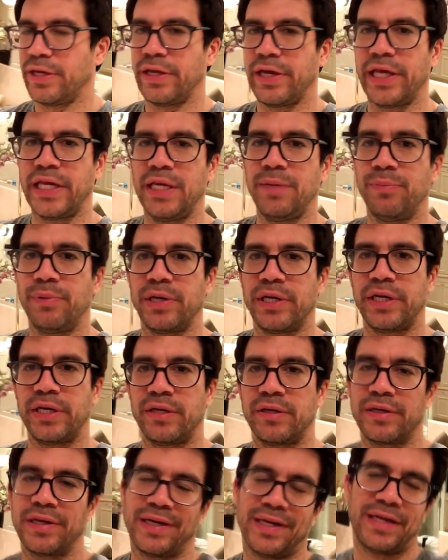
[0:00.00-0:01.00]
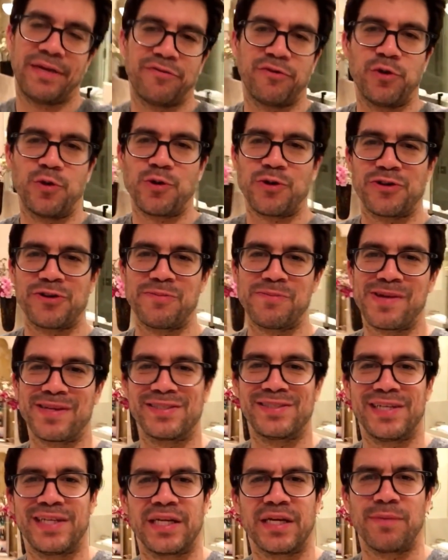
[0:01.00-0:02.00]
anybody. And of course, I'm not
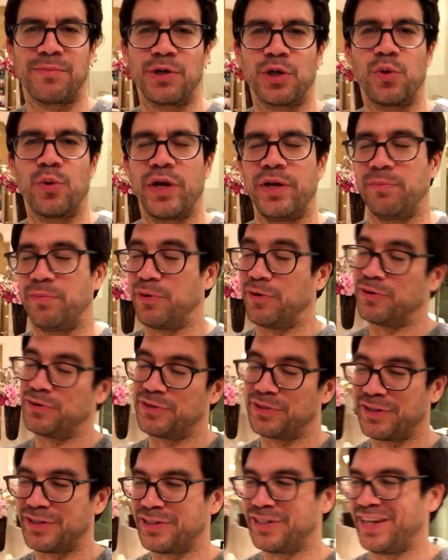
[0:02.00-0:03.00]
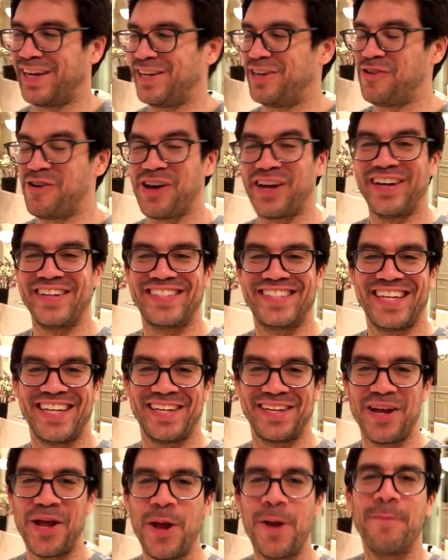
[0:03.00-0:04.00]
saying I'm a great person, because I know how to
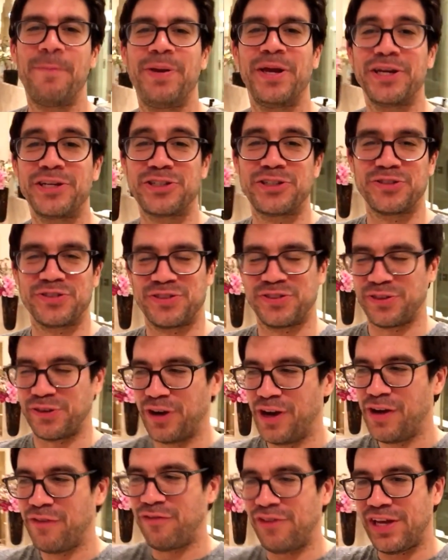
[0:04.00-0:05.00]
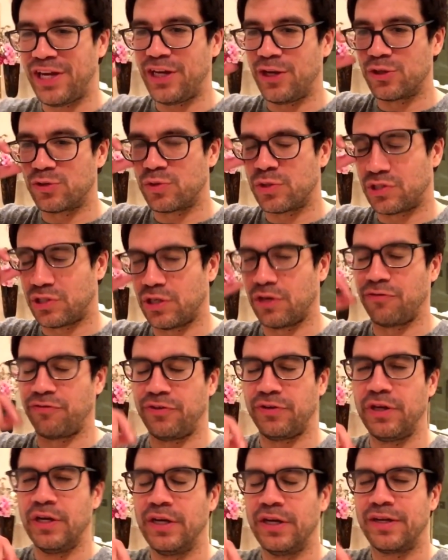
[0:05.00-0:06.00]
take pictures or videos with
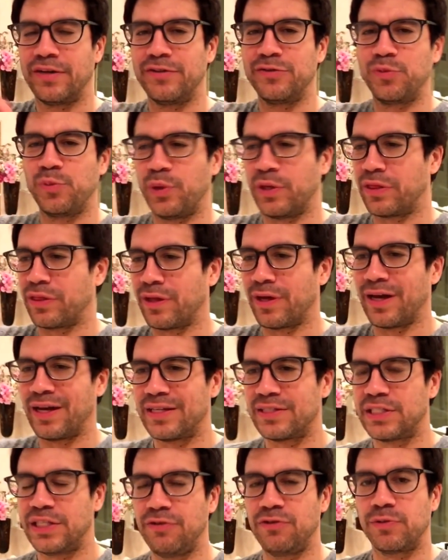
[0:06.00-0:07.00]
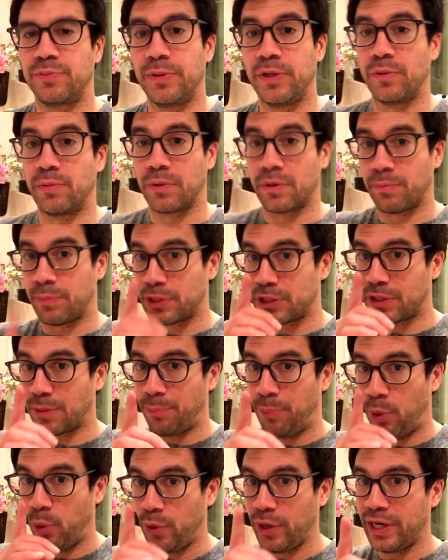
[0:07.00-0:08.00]
selfies with Steven Spielberg. But the
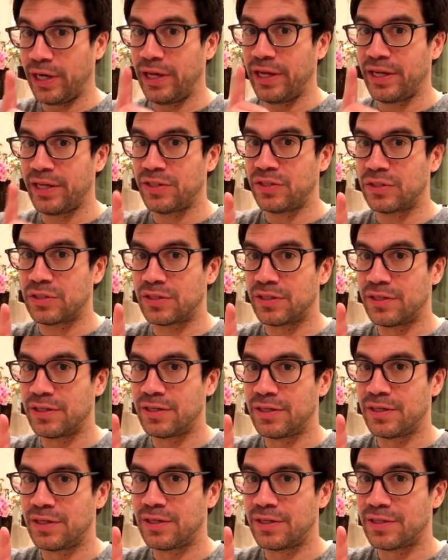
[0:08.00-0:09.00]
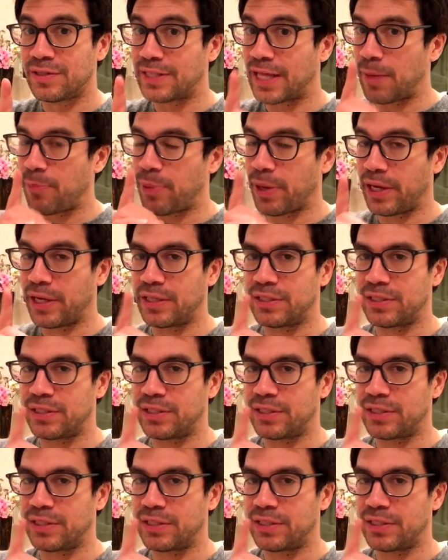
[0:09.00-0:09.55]
point is, they pay